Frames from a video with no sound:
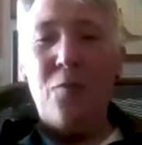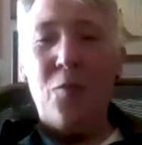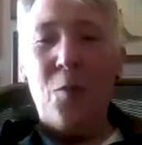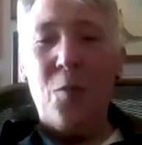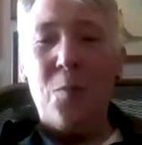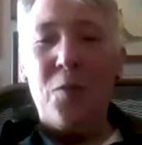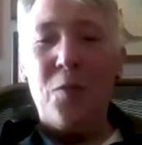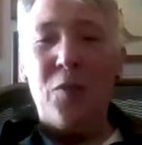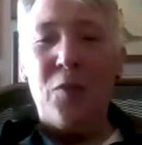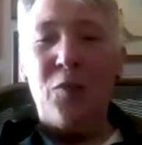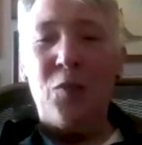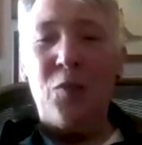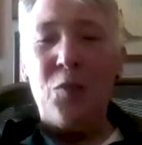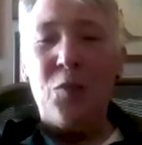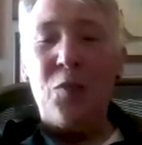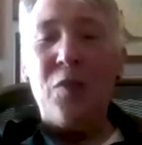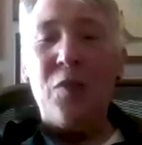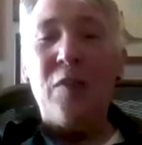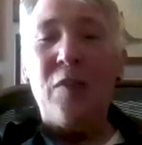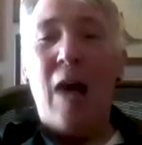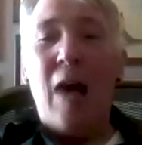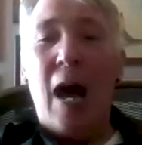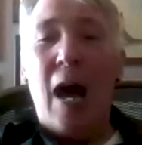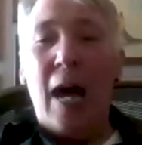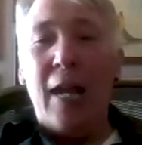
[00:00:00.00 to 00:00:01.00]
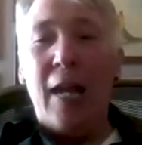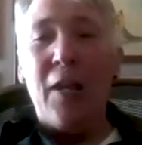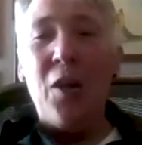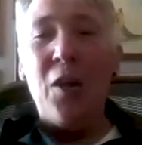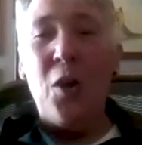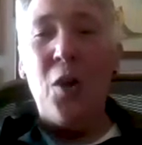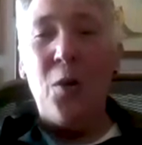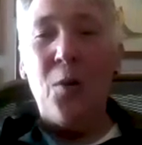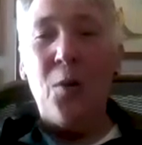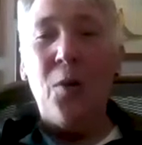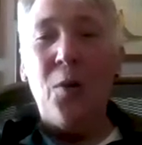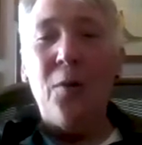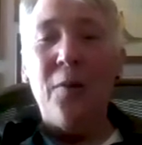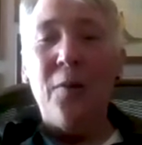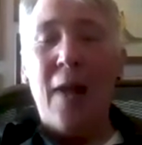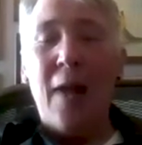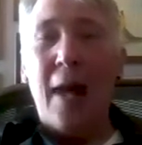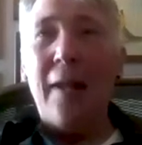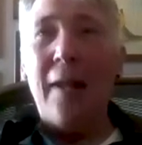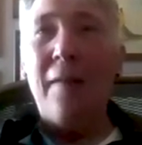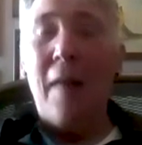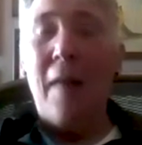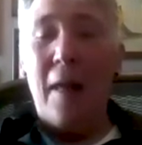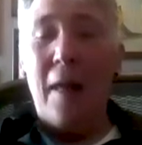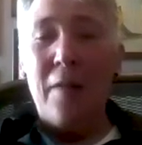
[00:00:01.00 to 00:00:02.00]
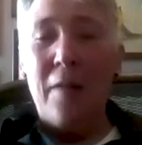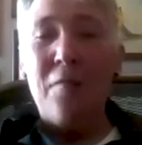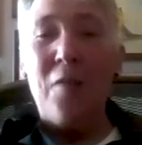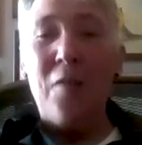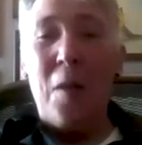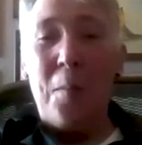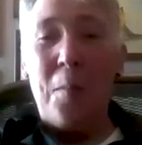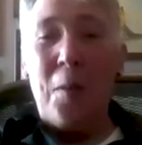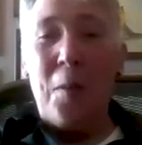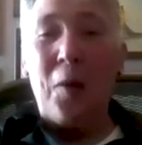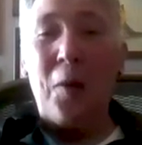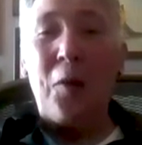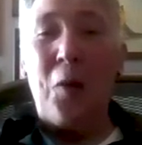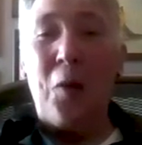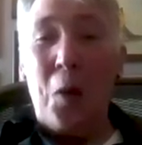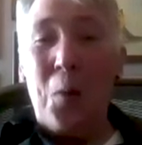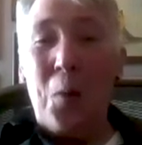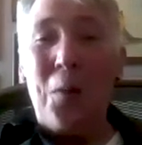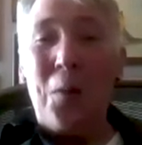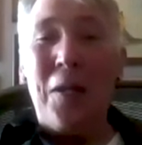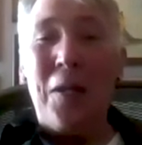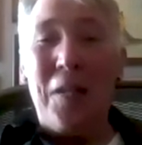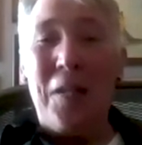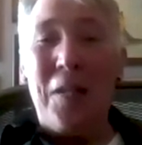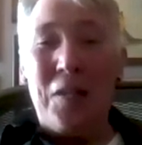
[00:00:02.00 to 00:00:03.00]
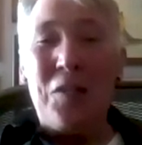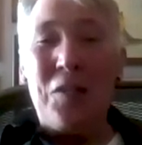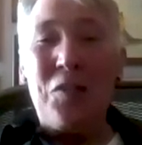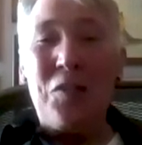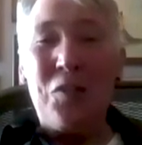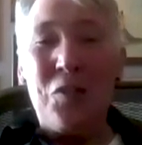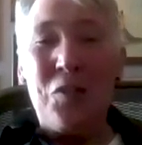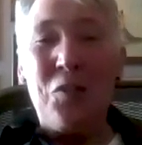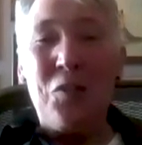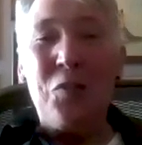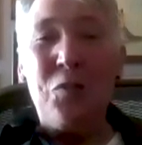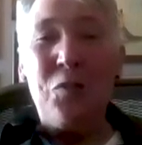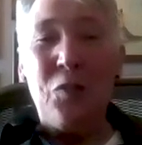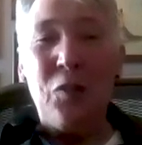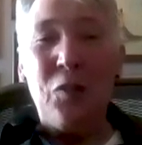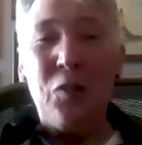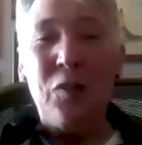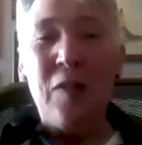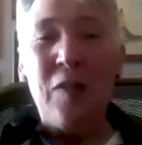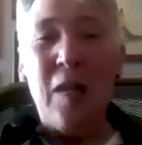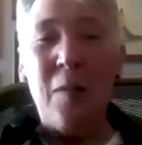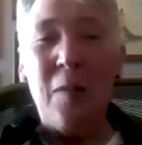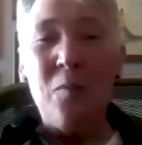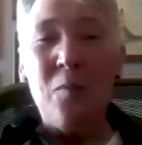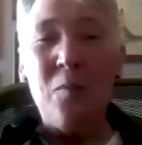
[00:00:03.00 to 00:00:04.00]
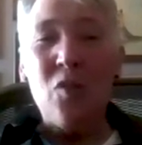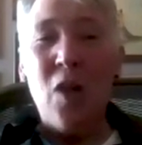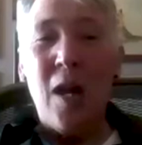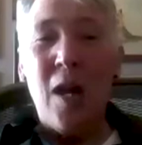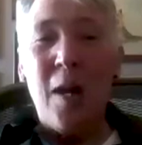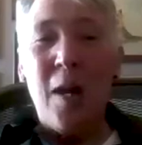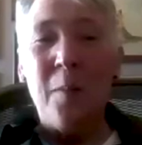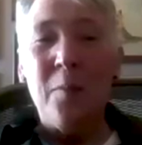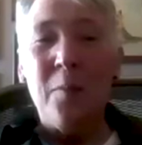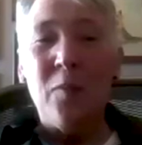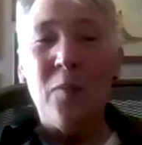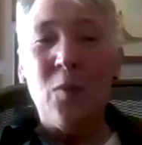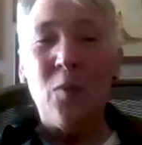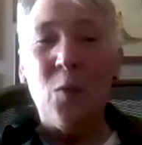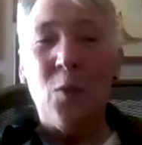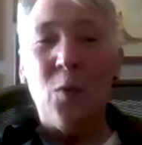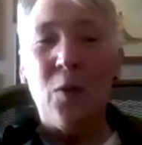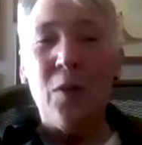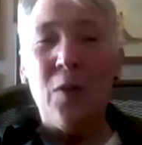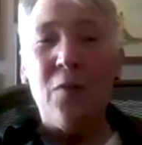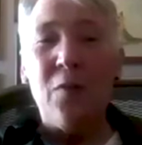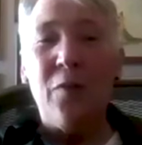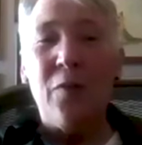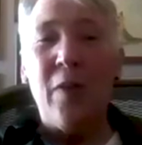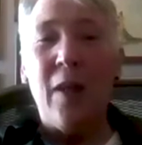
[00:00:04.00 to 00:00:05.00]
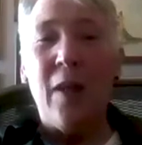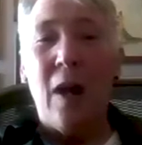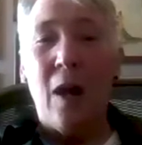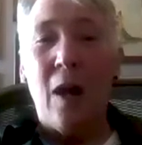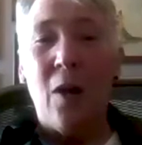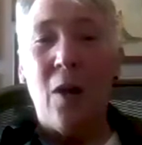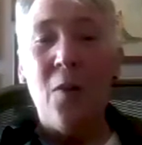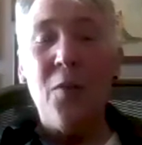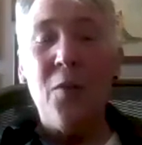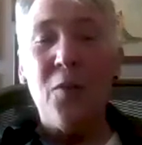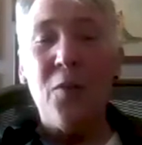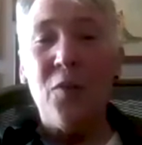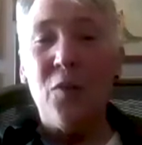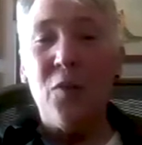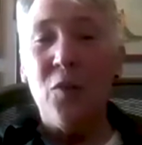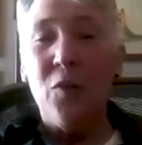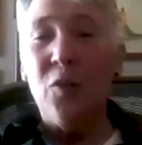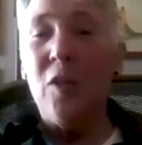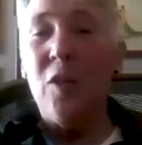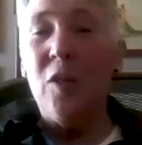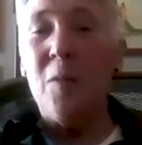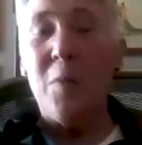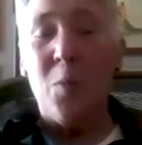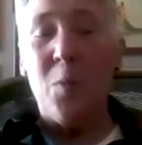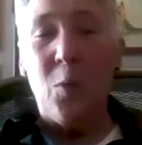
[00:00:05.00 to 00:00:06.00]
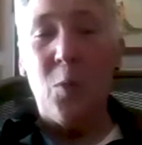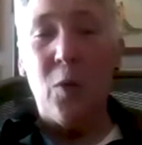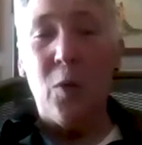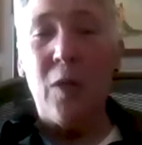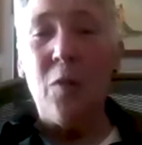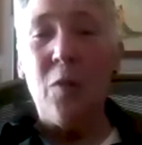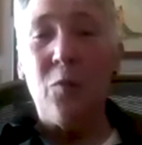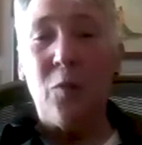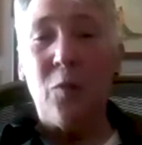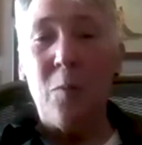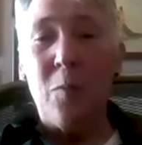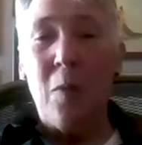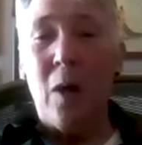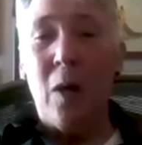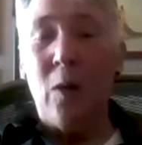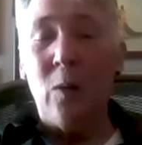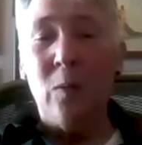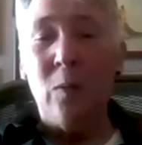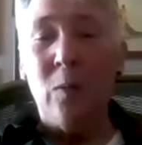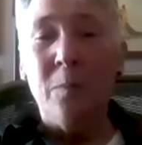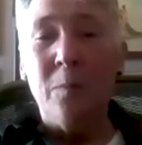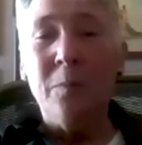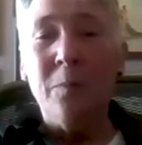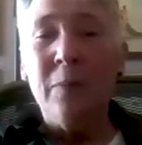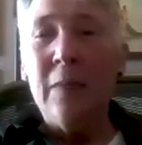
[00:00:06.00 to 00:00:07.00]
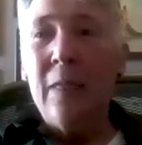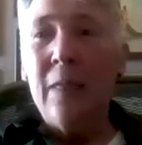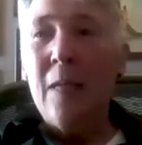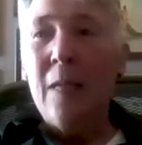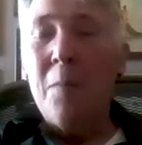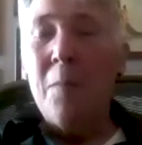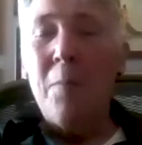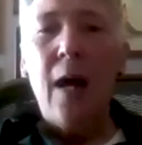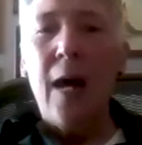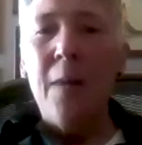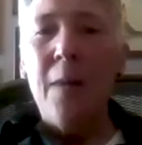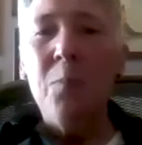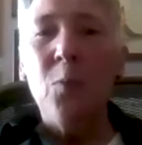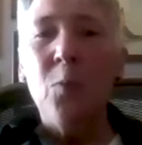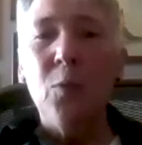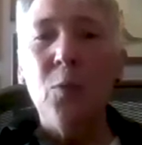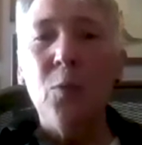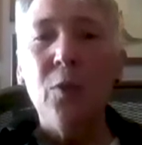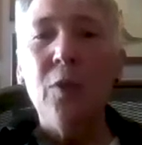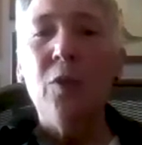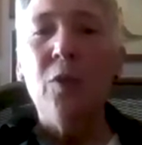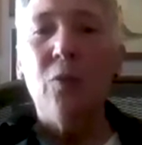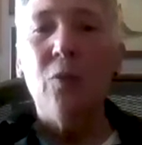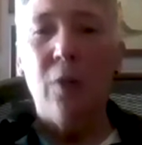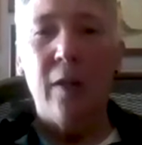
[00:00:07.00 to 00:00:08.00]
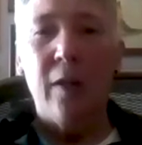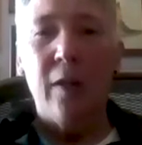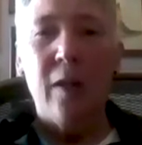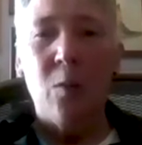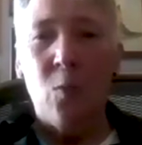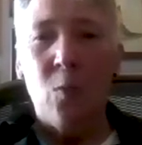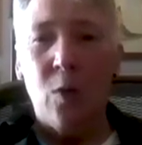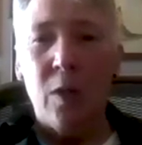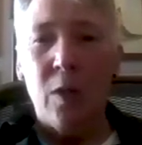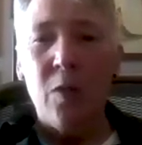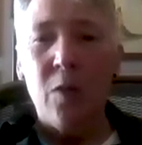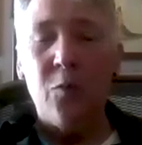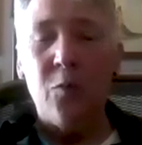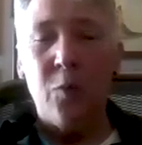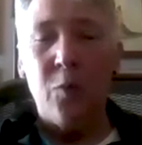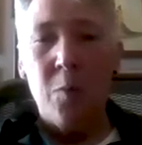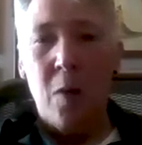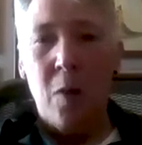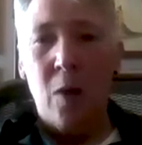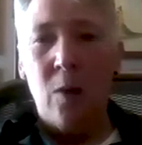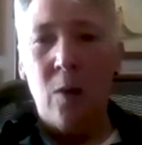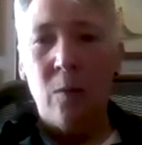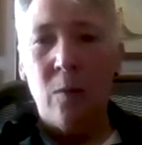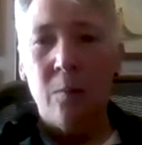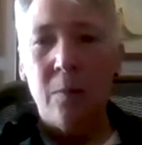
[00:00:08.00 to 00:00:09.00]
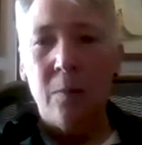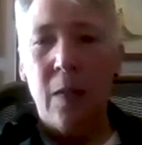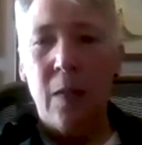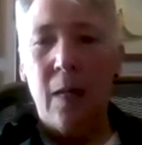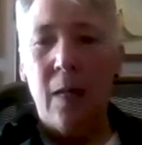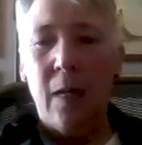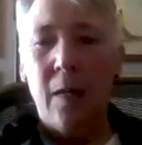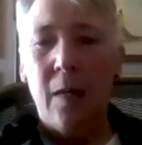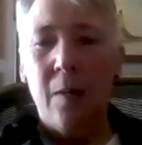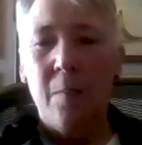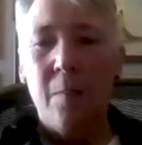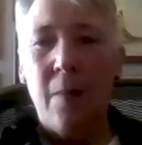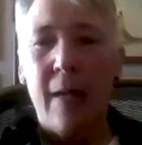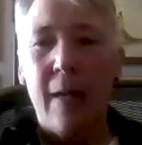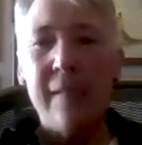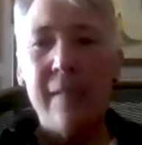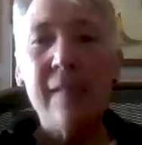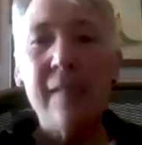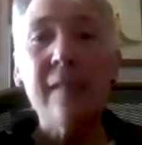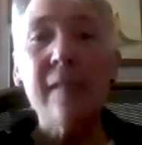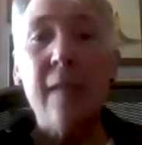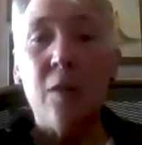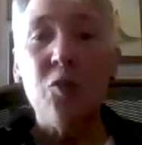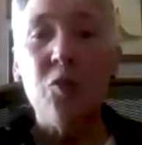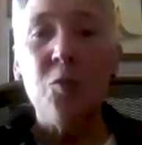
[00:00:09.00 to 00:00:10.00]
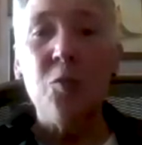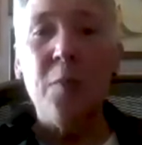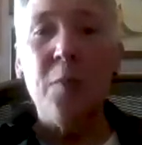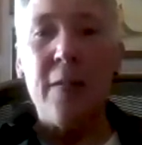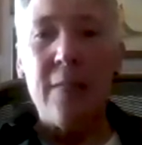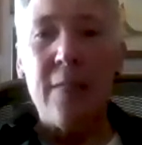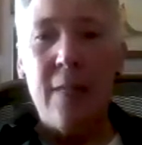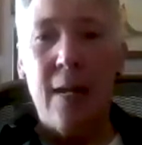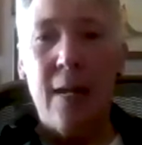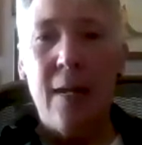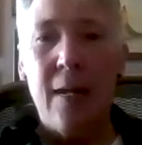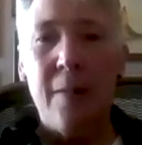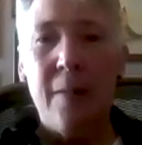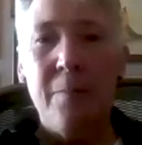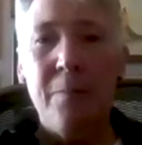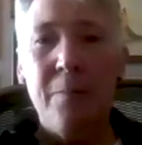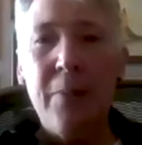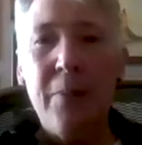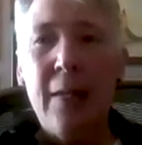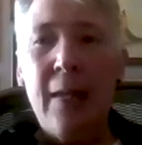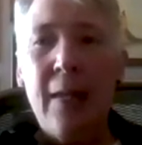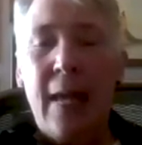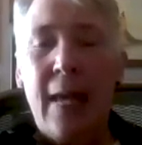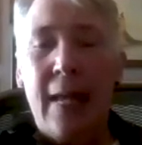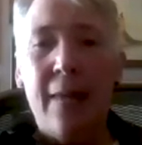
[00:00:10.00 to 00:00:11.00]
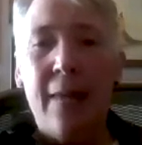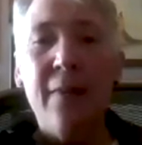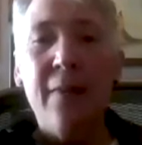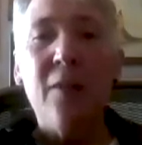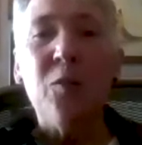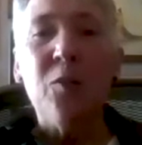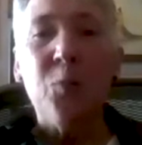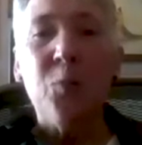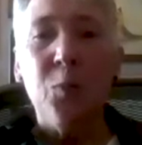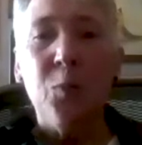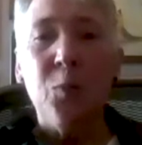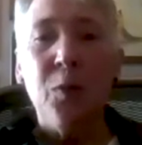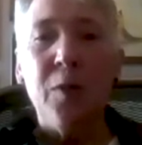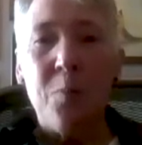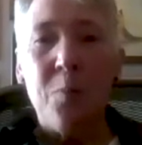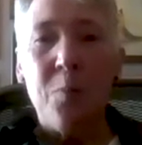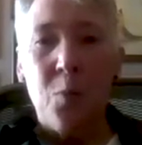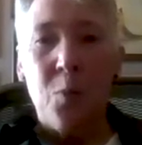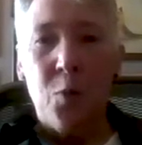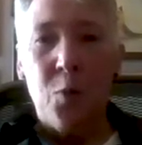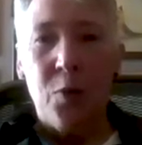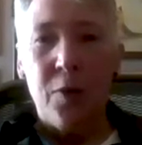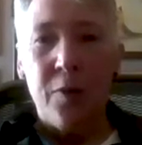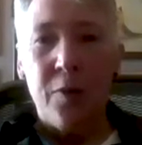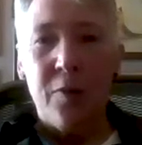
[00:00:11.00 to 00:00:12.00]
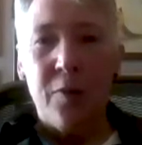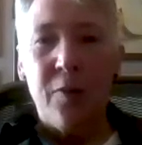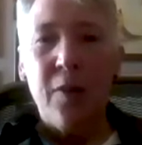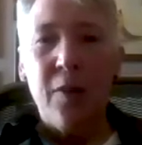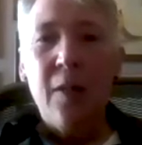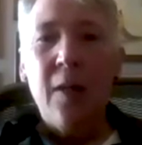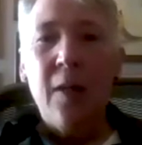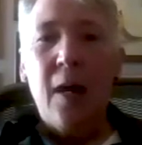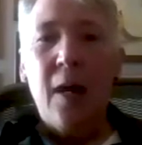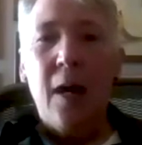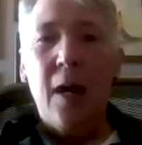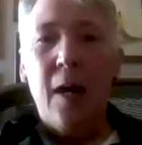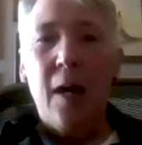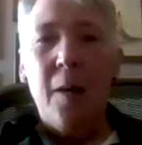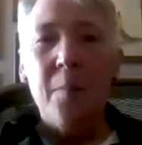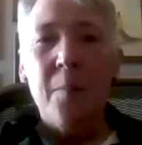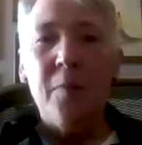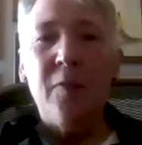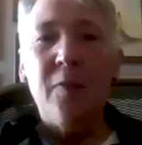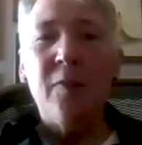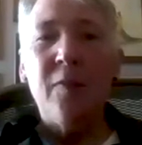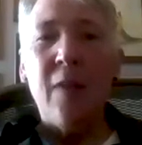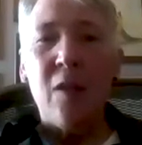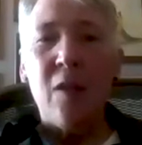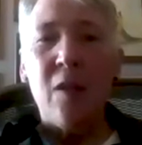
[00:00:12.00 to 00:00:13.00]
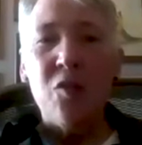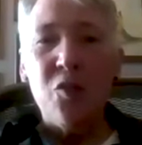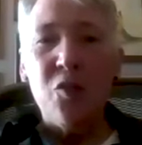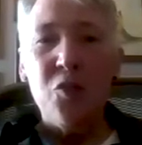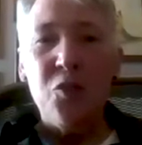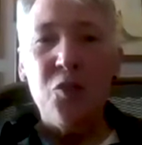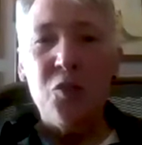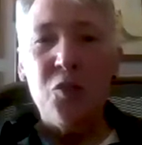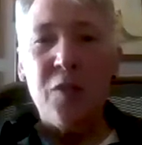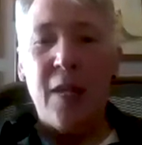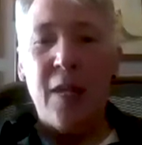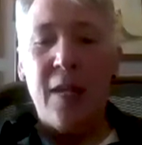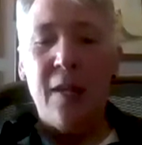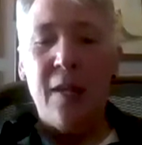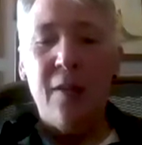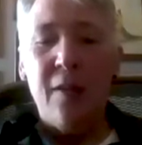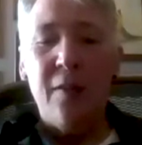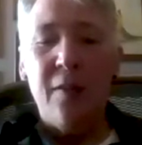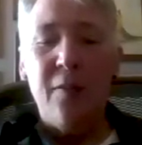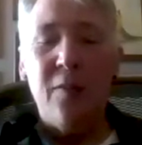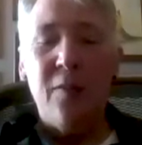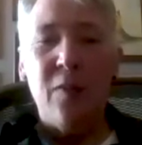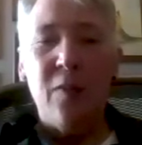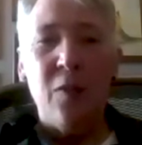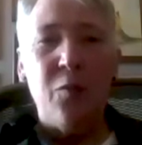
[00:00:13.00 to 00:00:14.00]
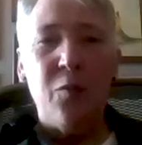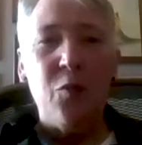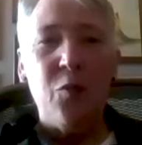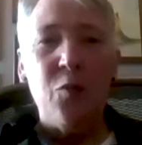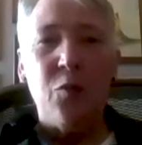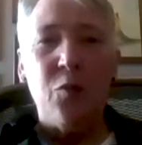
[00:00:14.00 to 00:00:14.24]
from the students I know, not a lot of them are going into full-time jobs, or if they are, they're still going to be working from home. I'm really great at working from home. I schedule my time, and I think it's really important. Schedule your days. If